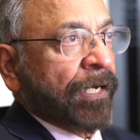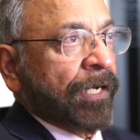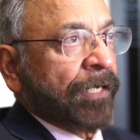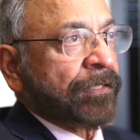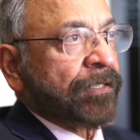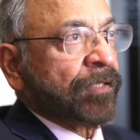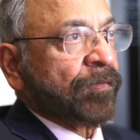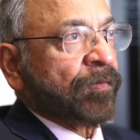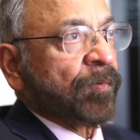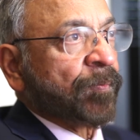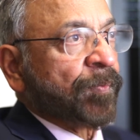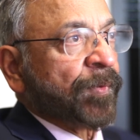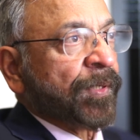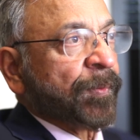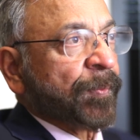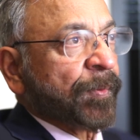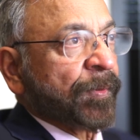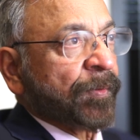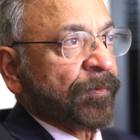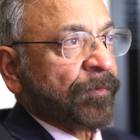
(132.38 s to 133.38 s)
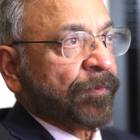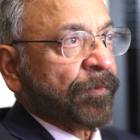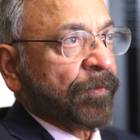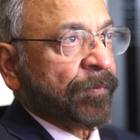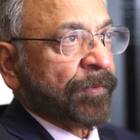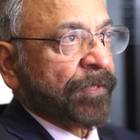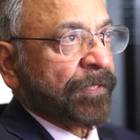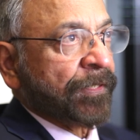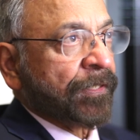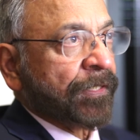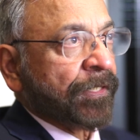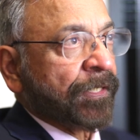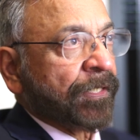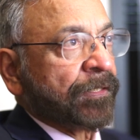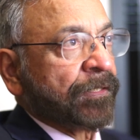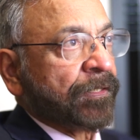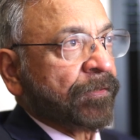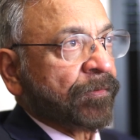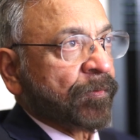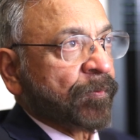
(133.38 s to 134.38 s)
and there were people from India,
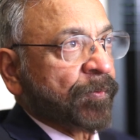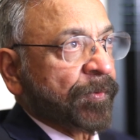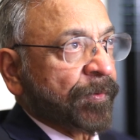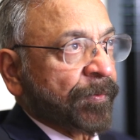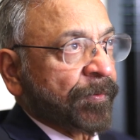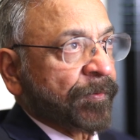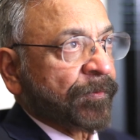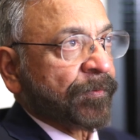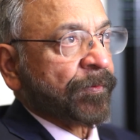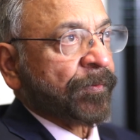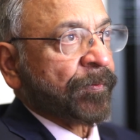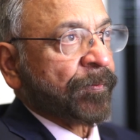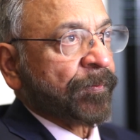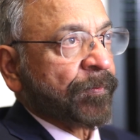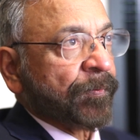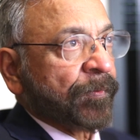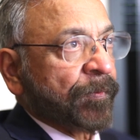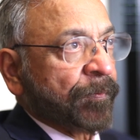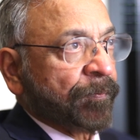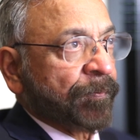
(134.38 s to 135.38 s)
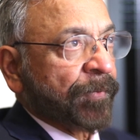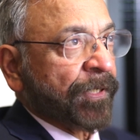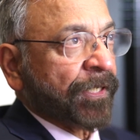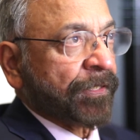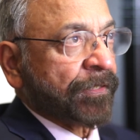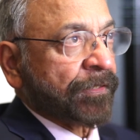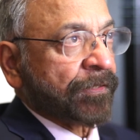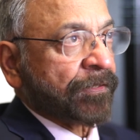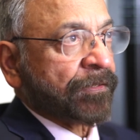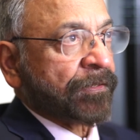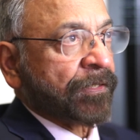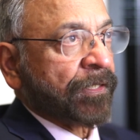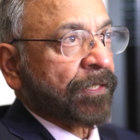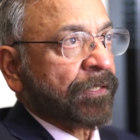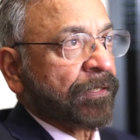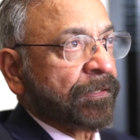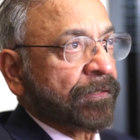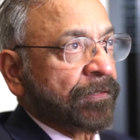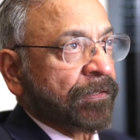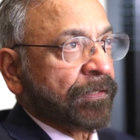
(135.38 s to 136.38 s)
there were people from
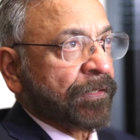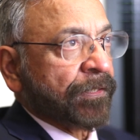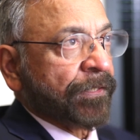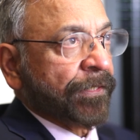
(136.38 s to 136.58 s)
Pakistan,